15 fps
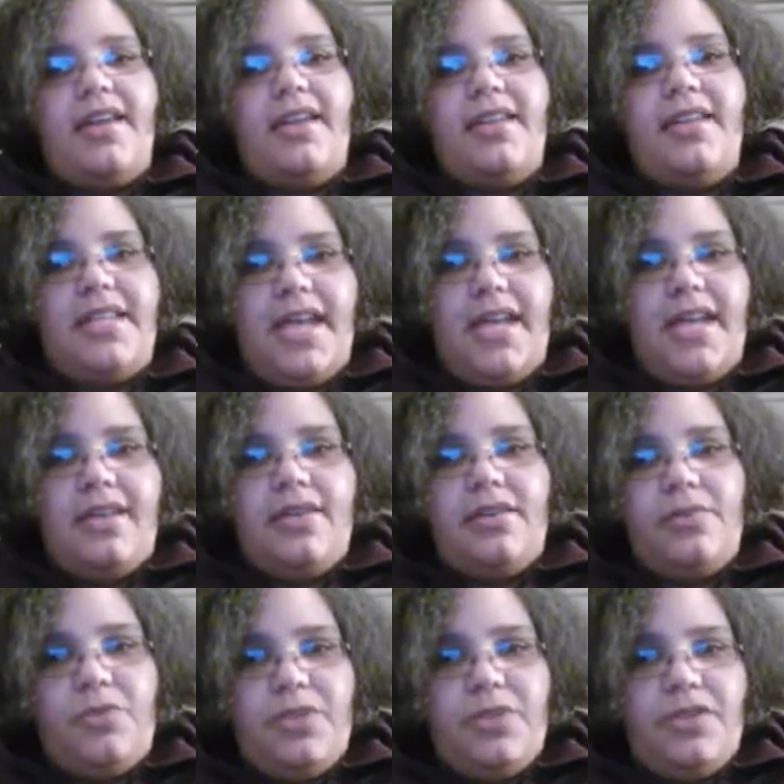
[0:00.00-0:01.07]
in the end
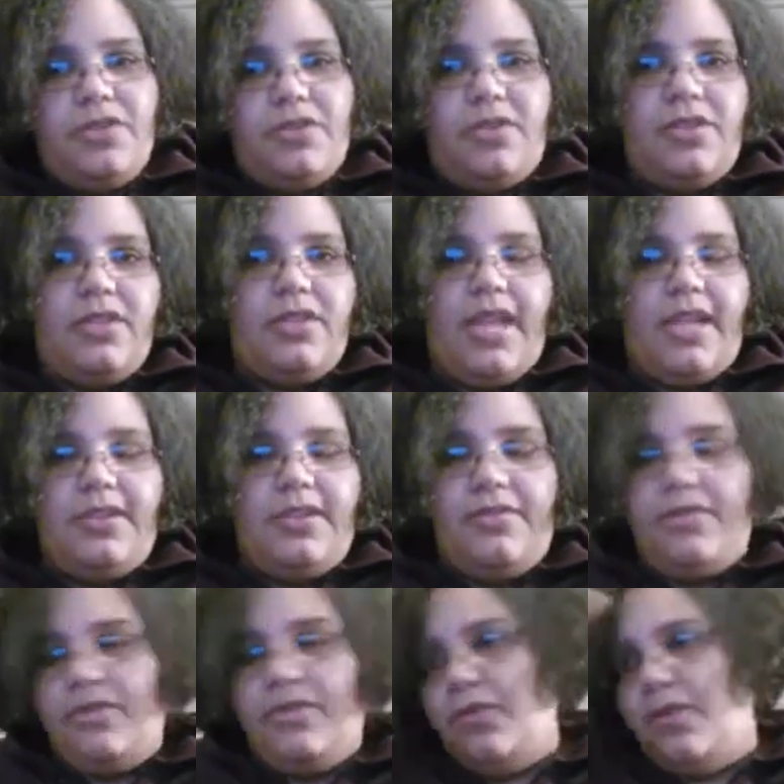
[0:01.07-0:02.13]
when the end of
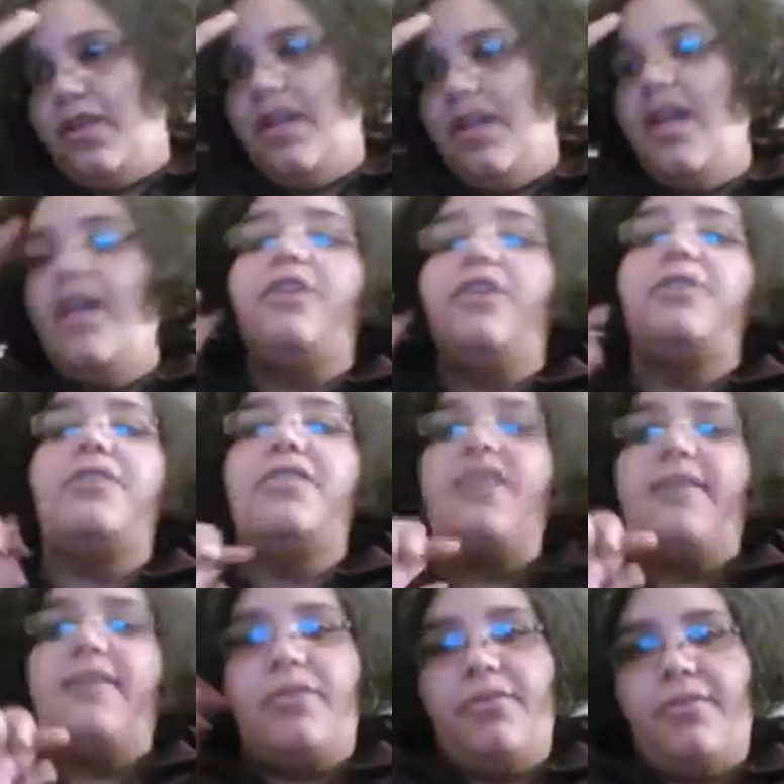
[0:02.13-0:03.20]
the story. You just
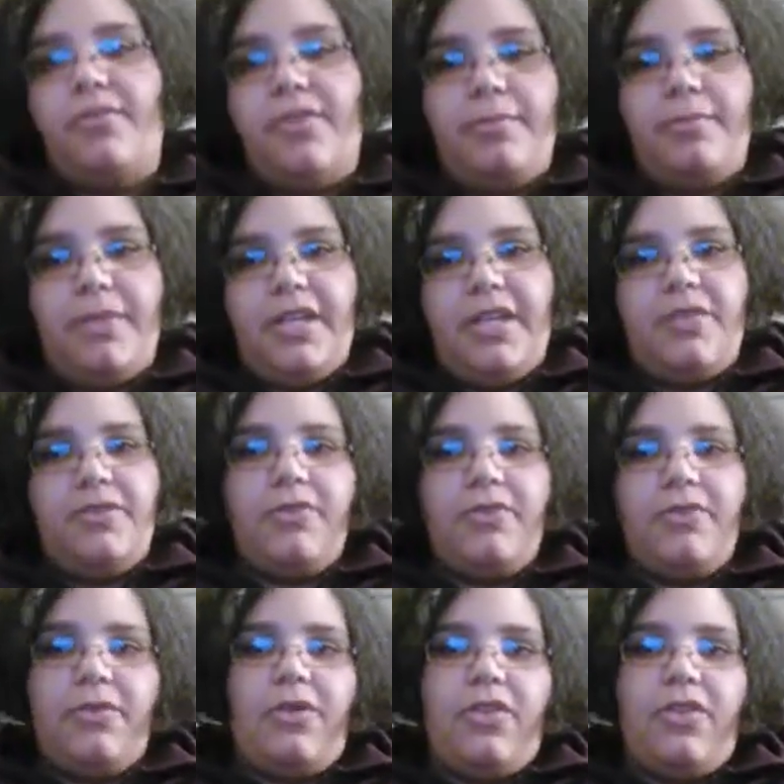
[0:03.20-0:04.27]
have to fill the meter
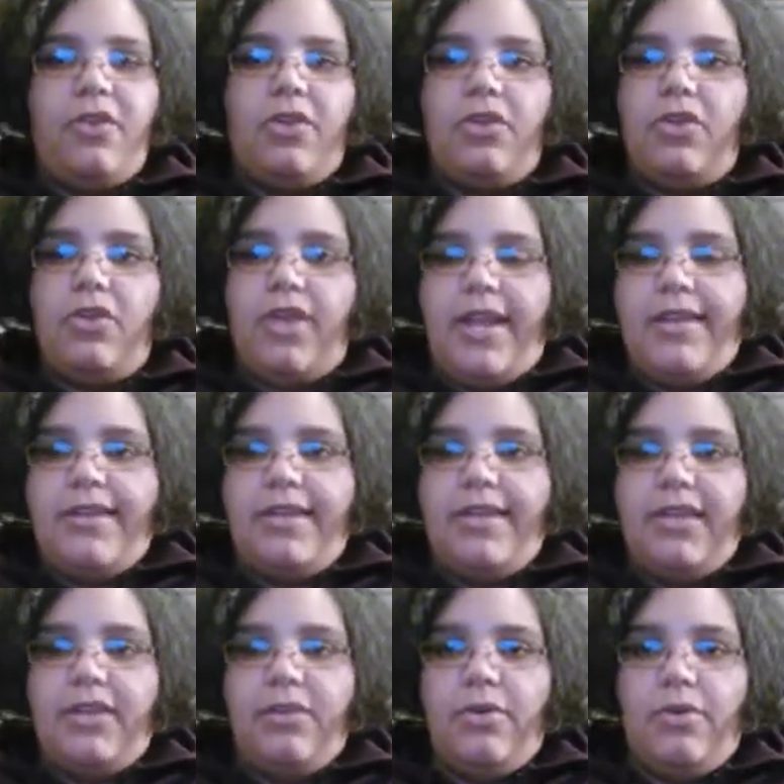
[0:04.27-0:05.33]
for the good
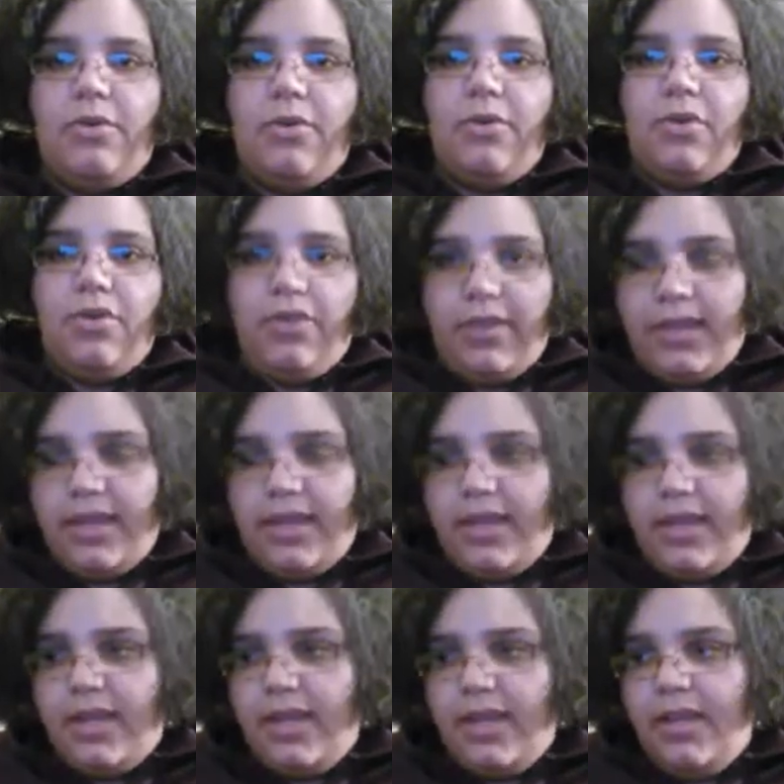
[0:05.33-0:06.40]
ending or
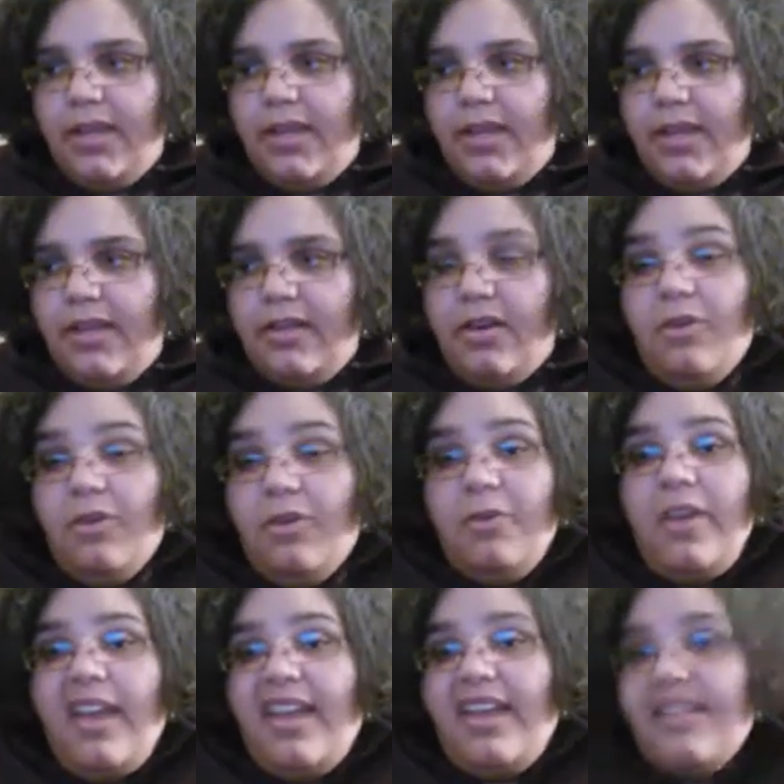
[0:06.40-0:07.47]
the
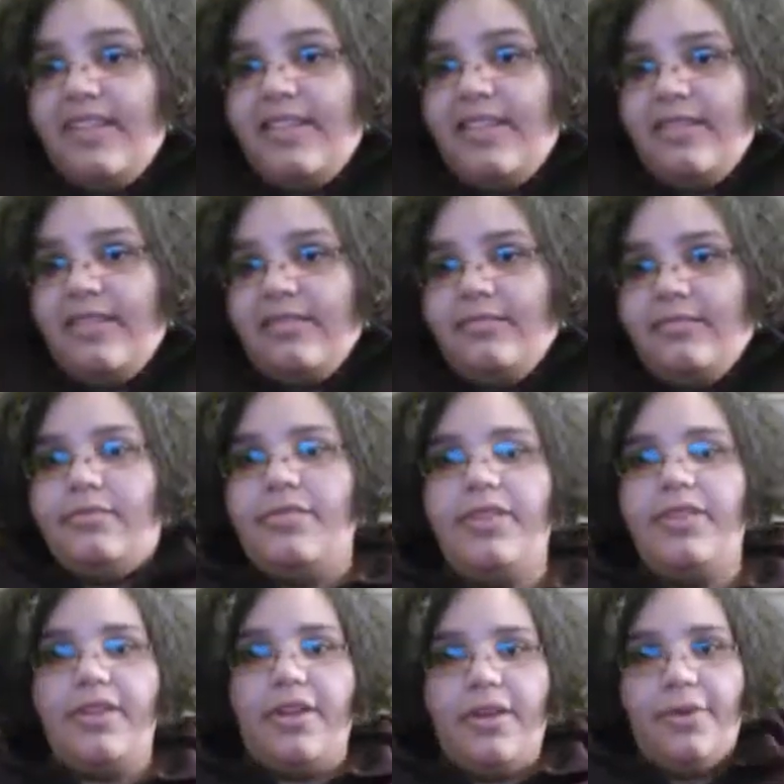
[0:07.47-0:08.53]
okay ending,
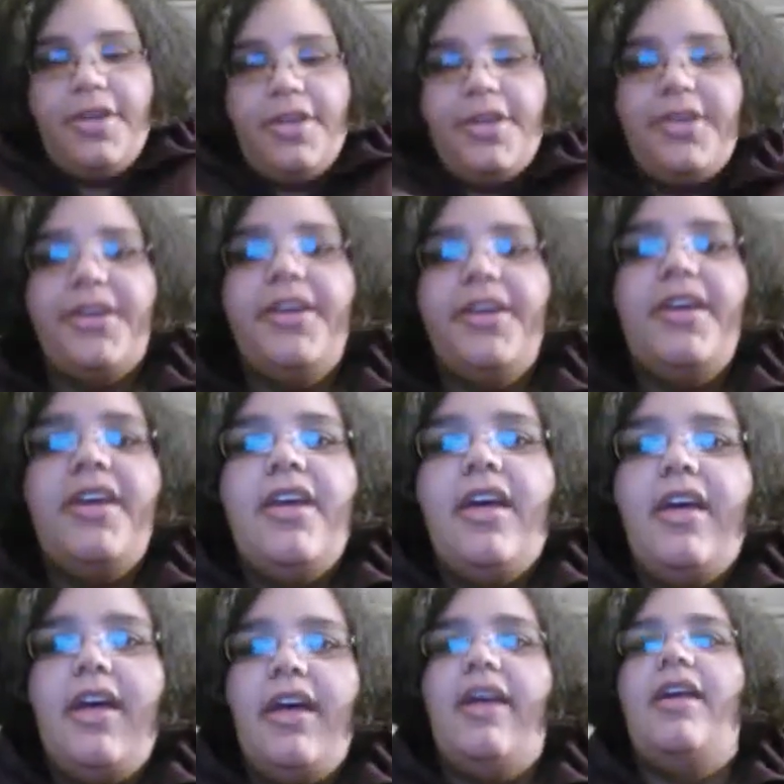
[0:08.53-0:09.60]
you know?
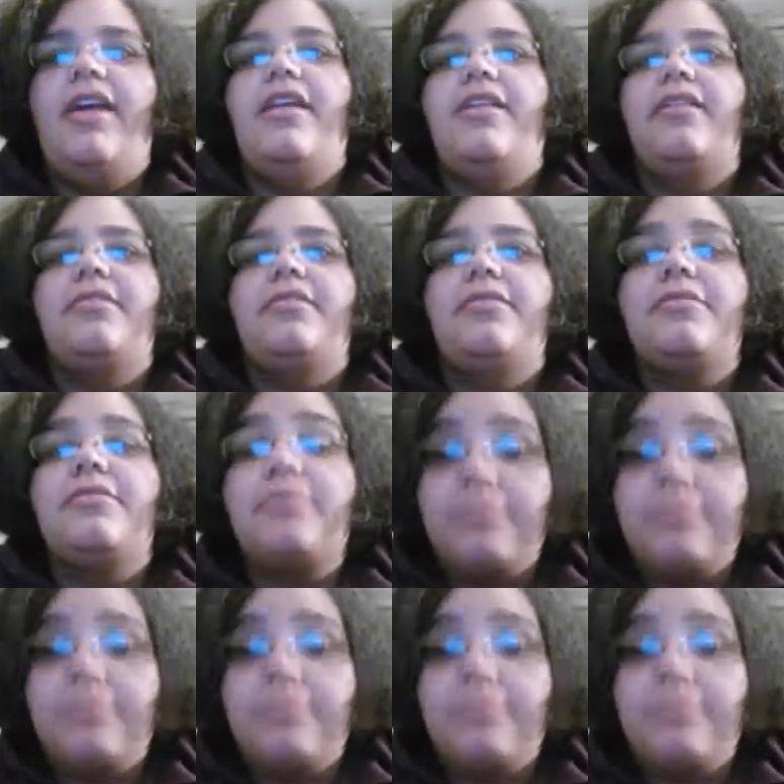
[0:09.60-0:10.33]
And